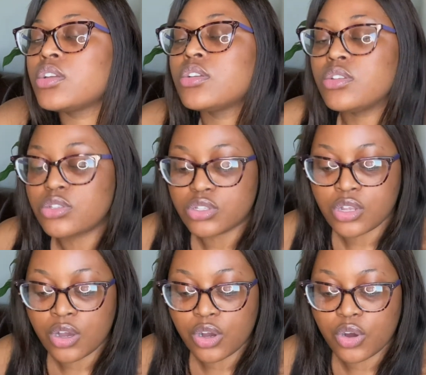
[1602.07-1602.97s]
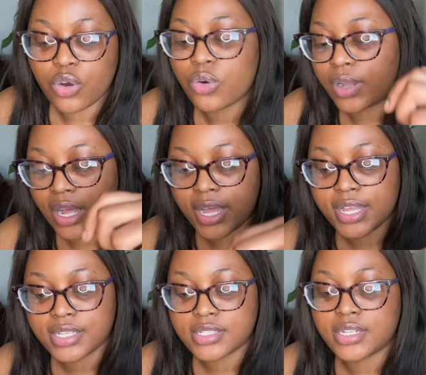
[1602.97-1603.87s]
So
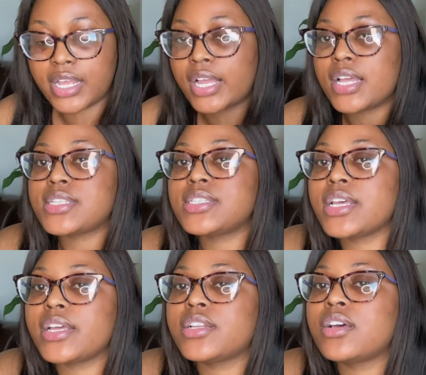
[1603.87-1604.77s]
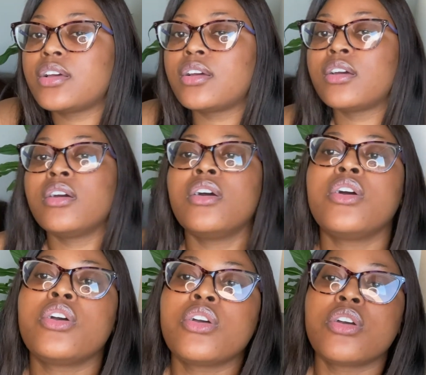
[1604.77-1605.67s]
guys, like I said,
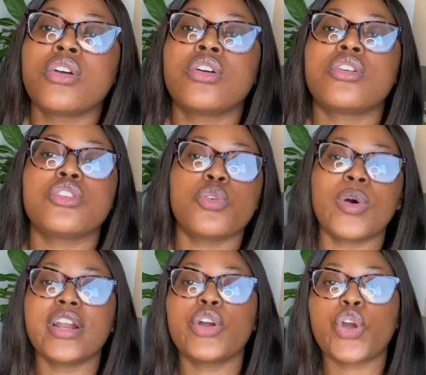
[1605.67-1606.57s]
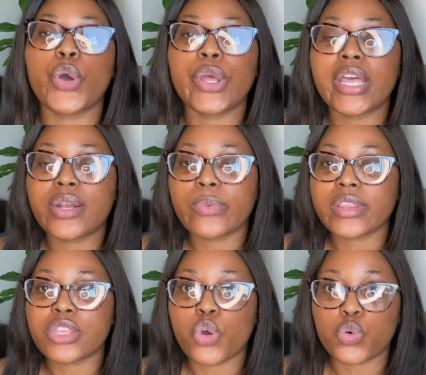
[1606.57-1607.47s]
you want to go in
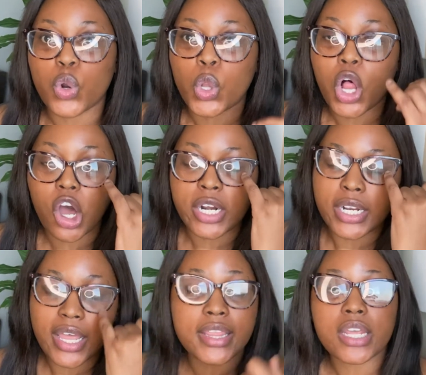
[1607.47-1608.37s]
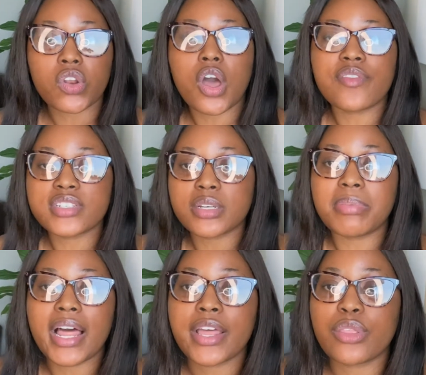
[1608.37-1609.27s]
with your roll on, and then after
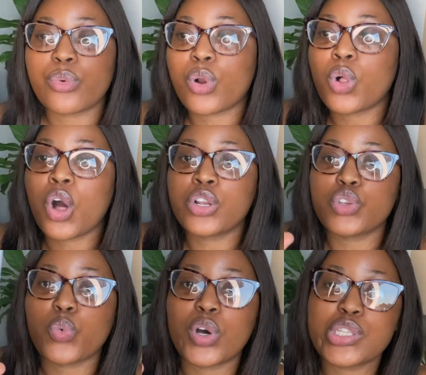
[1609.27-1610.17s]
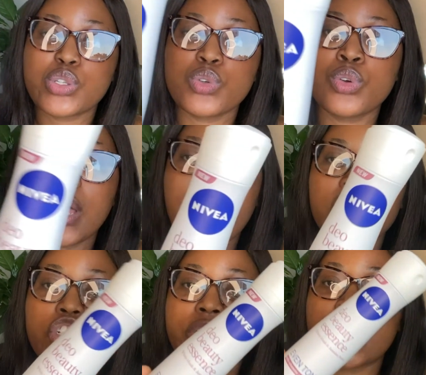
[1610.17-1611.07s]
applying the roll on, you want to
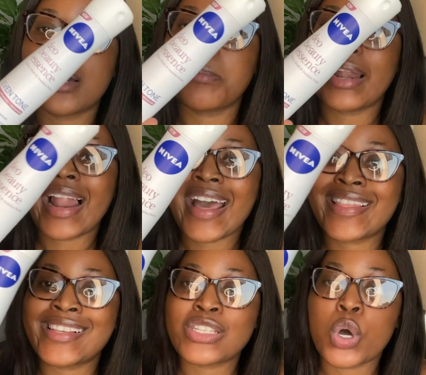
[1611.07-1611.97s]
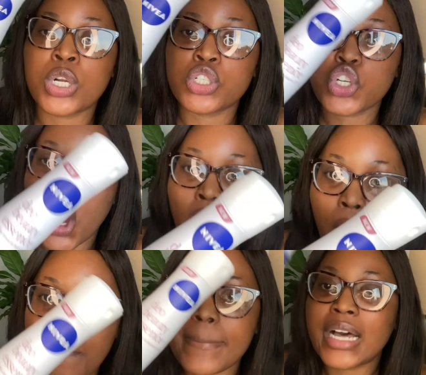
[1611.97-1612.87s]
actually apply this on
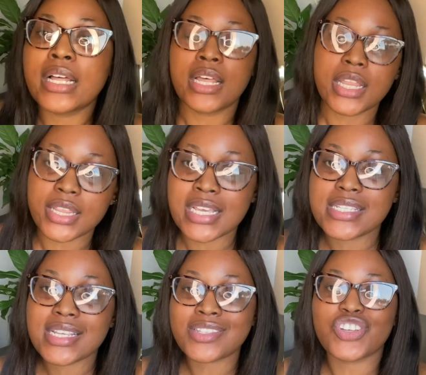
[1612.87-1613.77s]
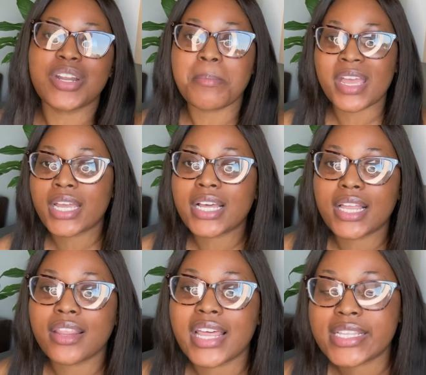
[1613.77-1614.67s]
top. This is gonna make
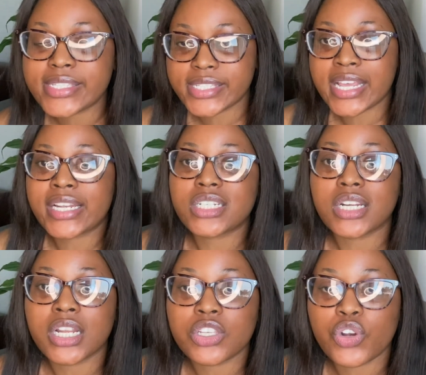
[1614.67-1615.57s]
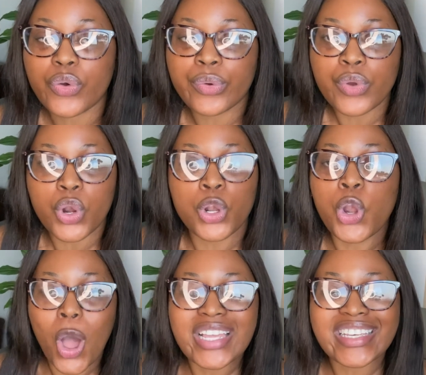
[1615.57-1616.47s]
that scent, you know,
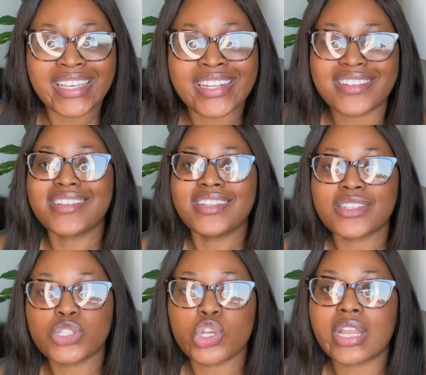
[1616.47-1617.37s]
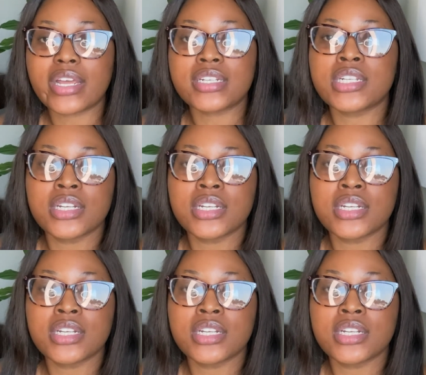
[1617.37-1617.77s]
lock in, so that